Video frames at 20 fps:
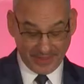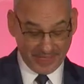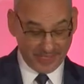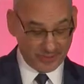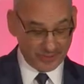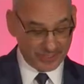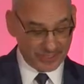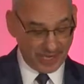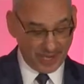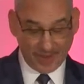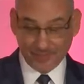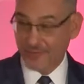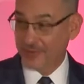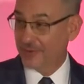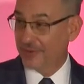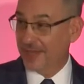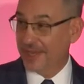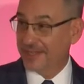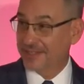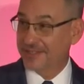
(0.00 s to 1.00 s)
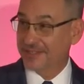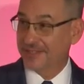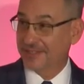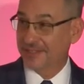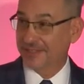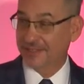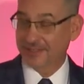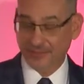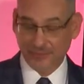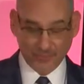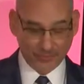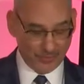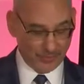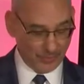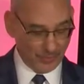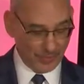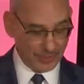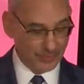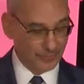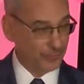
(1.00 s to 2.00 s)
Thank you, Tom, for that
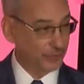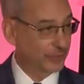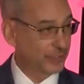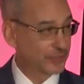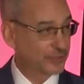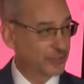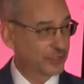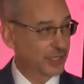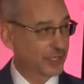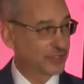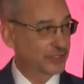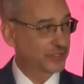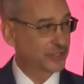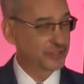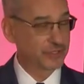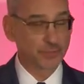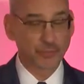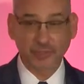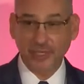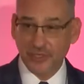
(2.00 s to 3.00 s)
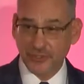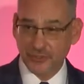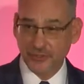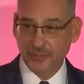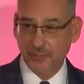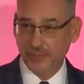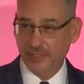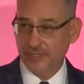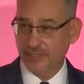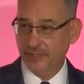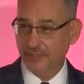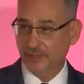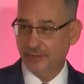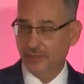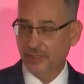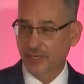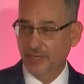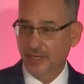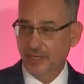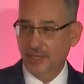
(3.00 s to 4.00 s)
wonderful introduction. It's a pleasure to be
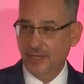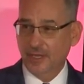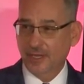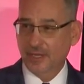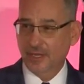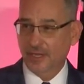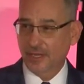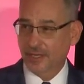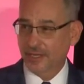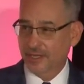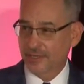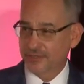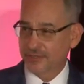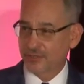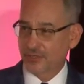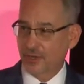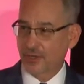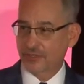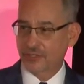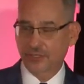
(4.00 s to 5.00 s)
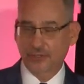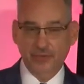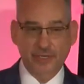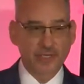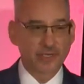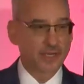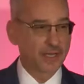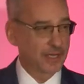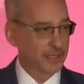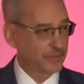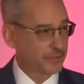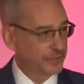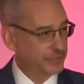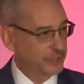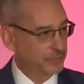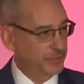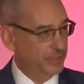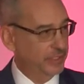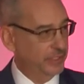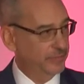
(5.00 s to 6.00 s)
here. It's such a great honor to
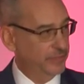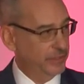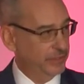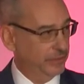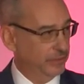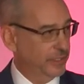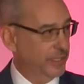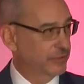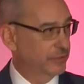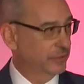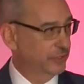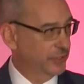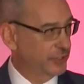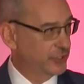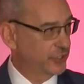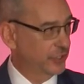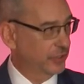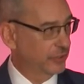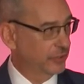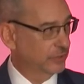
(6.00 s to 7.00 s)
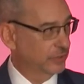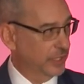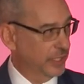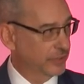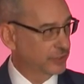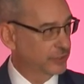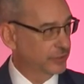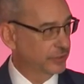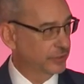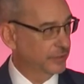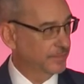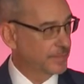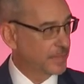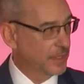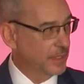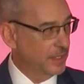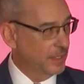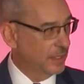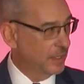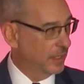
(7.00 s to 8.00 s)
be giving the Leonard Liggio Lecture.
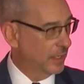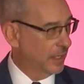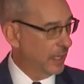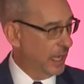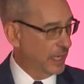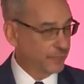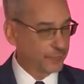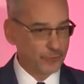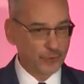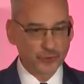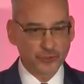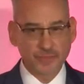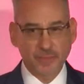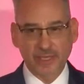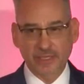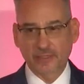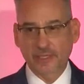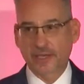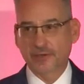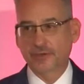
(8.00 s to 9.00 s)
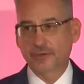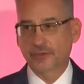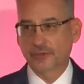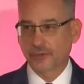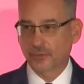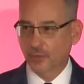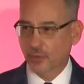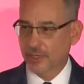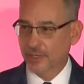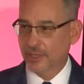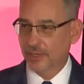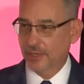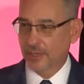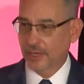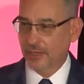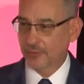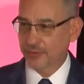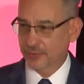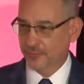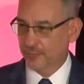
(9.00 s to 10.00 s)
I first met Leonard when I
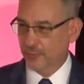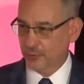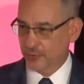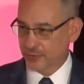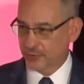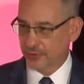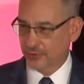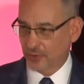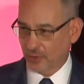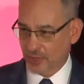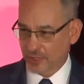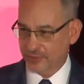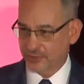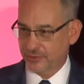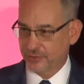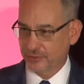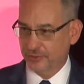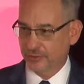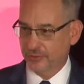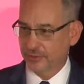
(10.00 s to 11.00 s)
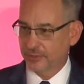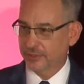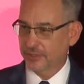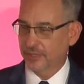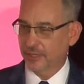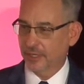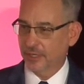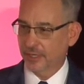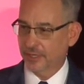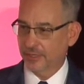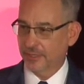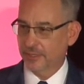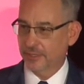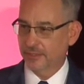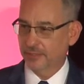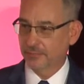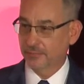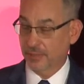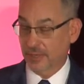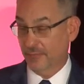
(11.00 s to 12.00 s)
was a first-year law student,
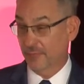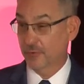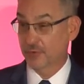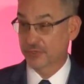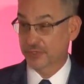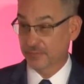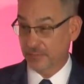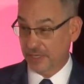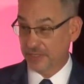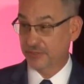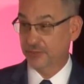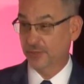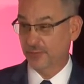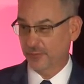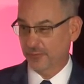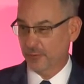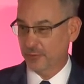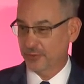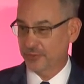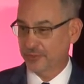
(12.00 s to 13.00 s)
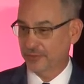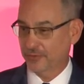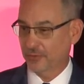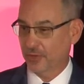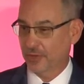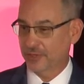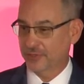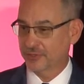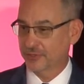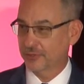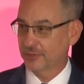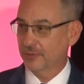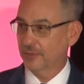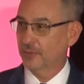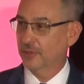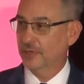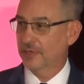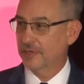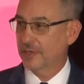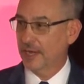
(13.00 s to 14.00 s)
in a first semester of first-year law student,
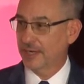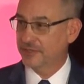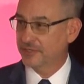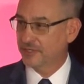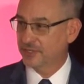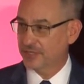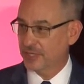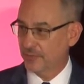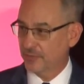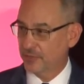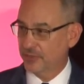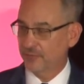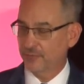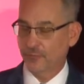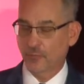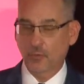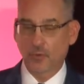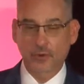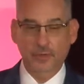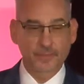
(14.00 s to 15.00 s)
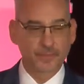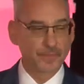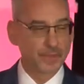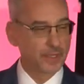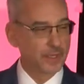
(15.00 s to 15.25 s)
when in 1974,